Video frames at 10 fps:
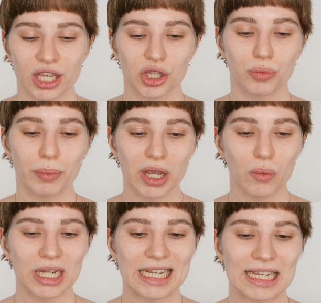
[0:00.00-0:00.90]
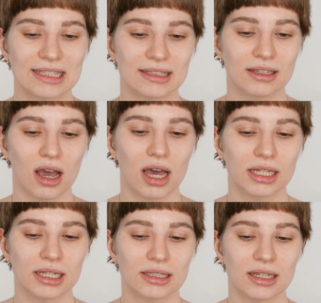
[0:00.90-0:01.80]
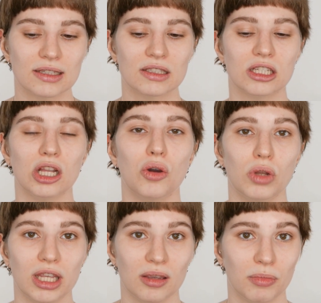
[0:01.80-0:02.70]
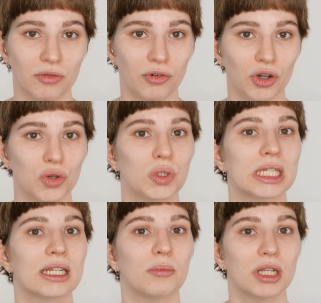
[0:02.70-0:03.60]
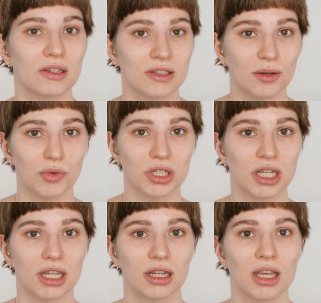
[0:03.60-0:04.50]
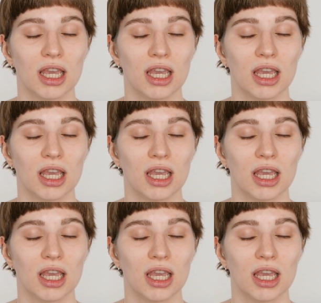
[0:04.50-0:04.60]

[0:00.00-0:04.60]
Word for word: you may want to get started slowly before using them in the same routine.